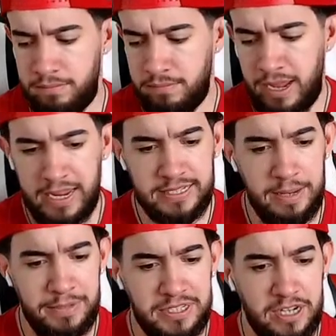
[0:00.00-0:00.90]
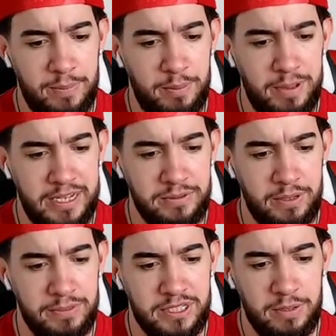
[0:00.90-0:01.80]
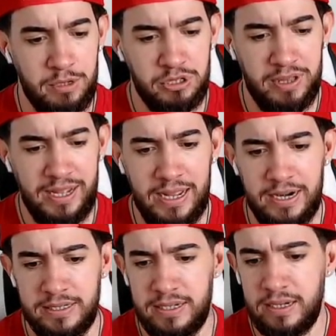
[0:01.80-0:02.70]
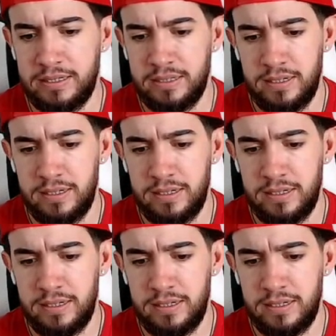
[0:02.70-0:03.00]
I guess I missed a couple plays when they went to commercial. That kind of sucks.